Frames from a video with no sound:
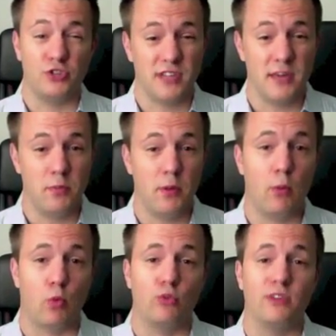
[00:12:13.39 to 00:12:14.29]
Just keep in
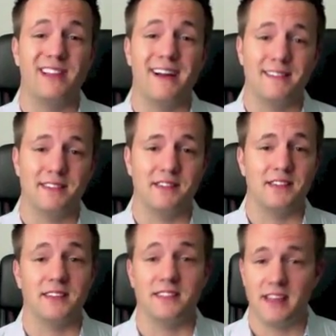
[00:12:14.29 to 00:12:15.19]
mind we're only
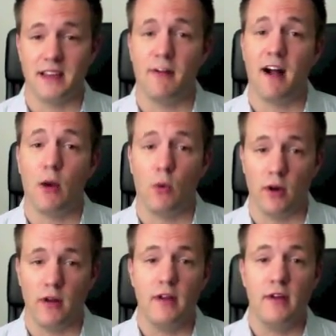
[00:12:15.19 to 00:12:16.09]
licensed in the state of
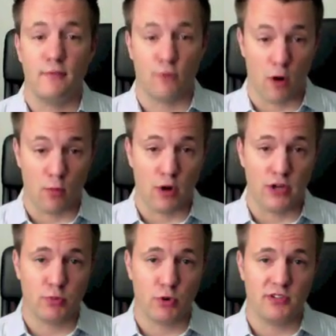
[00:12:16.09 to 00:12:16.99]
Iowa for our
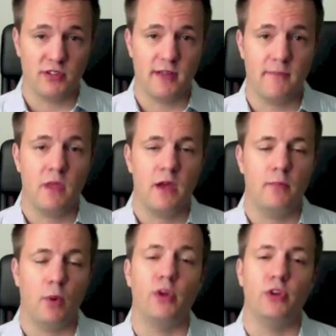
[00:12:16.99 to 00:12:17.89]
branch personally,
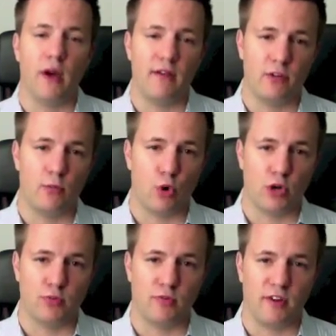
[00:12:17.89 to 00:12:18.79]
but we do have other
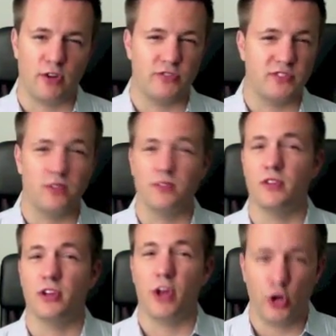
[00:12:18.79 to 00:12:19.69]
mortgage professionals all
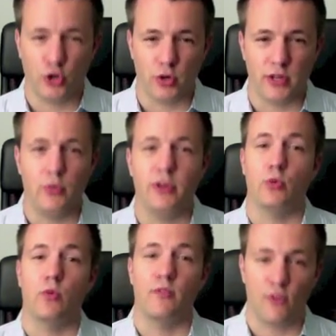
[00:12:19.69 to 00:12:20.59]
over the country that we
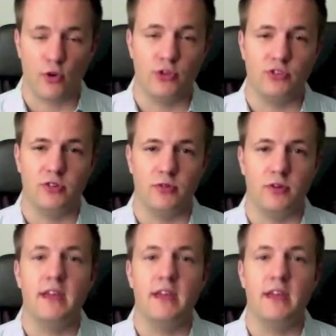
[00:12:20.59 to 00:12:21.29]
could refer you to